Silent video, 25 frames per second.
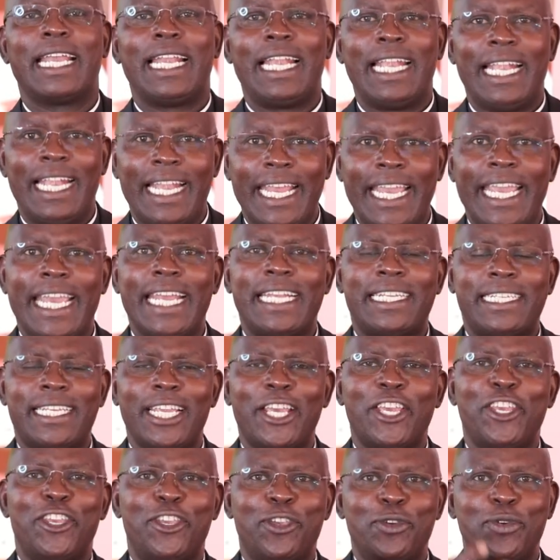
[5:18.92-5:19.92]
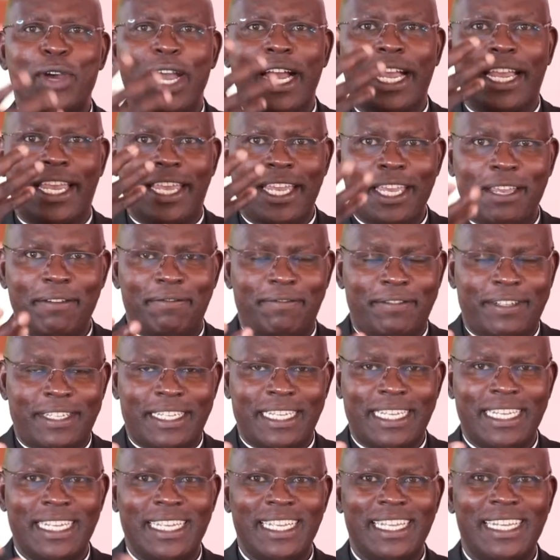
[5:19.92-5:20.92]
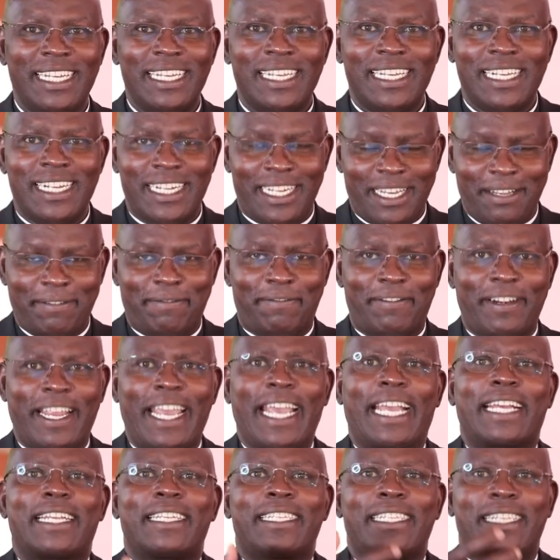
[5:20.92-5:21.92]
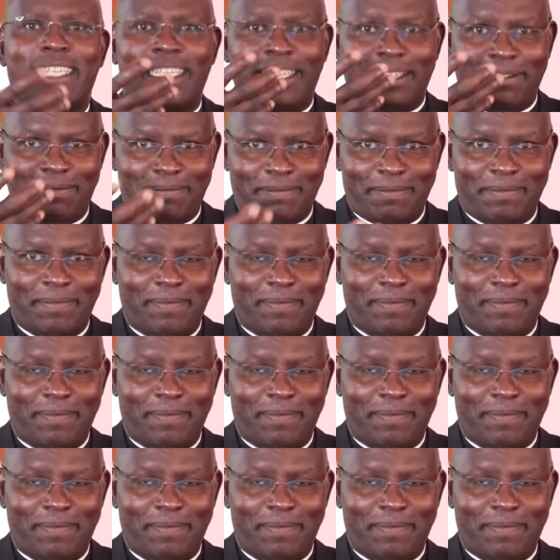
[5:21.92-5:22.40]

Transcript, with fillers: Let your gift reflect